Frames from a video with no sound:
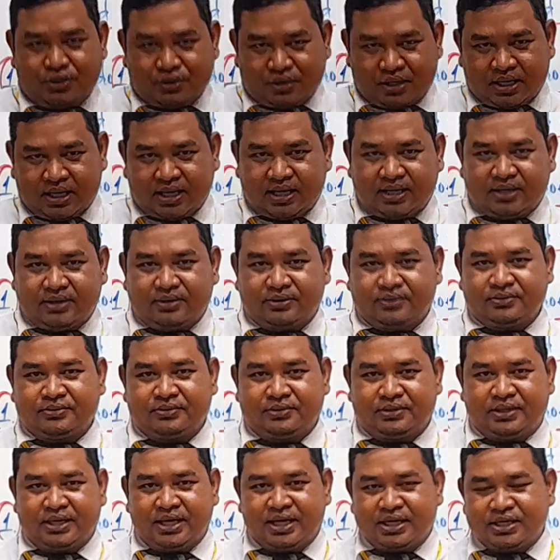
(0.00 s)
heart
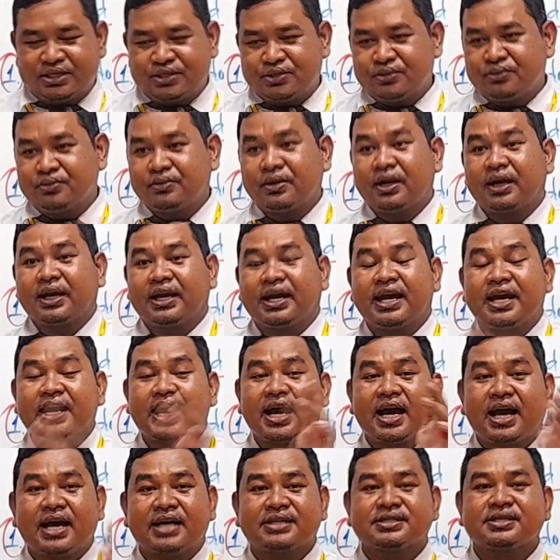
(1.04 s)
that you can
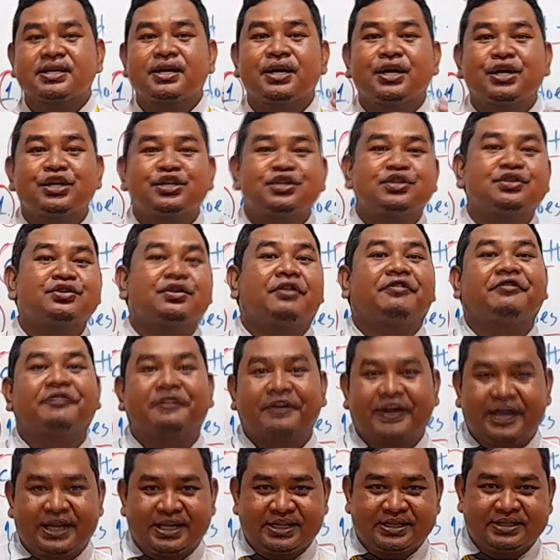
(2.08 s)
ask your
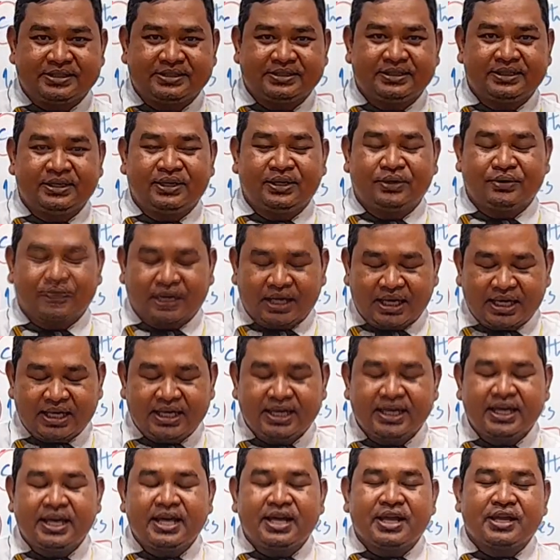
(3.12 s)
friend.
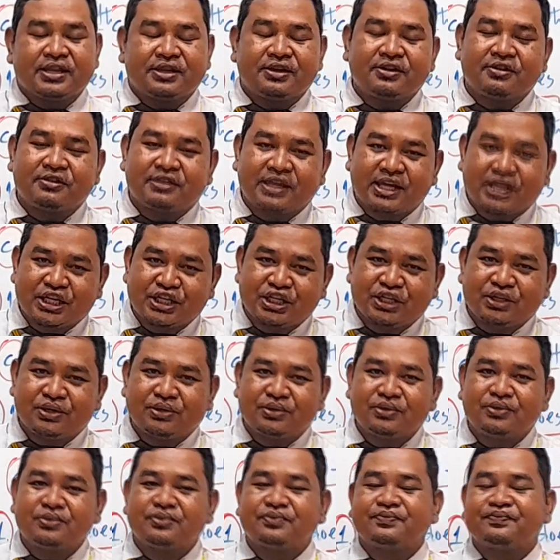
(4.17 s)
Okay. So thank
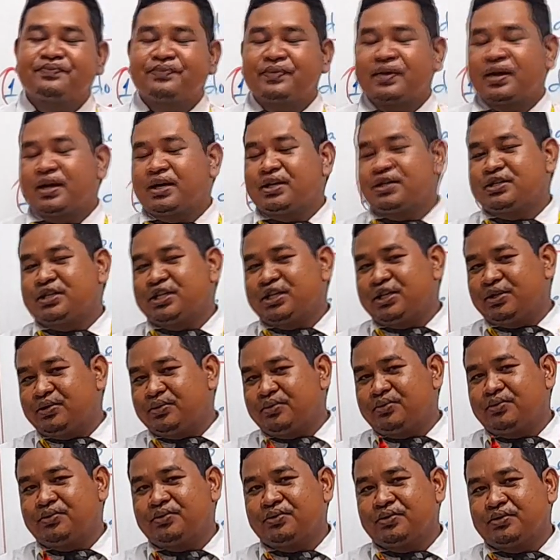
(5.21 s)
you. See
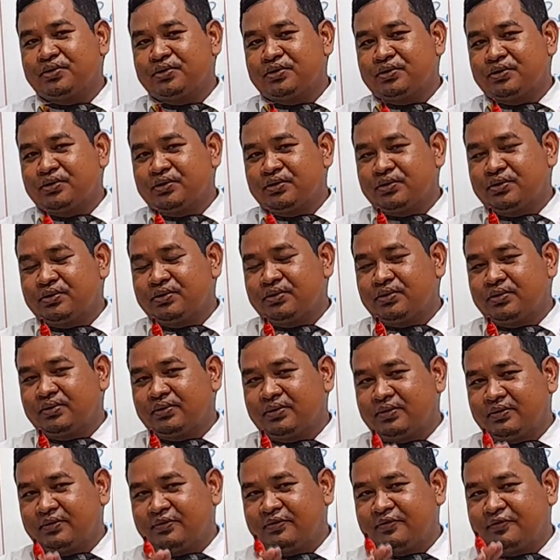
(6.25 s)
you
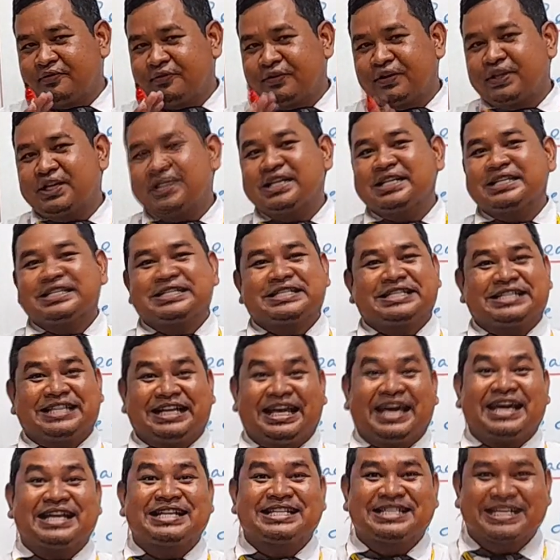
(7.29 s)
for the
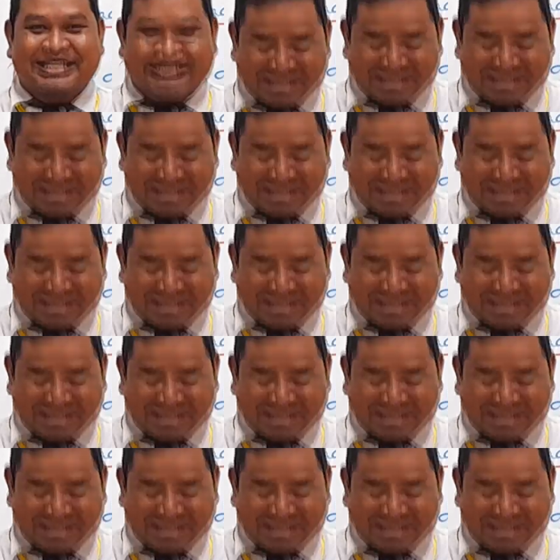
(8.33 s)
second session.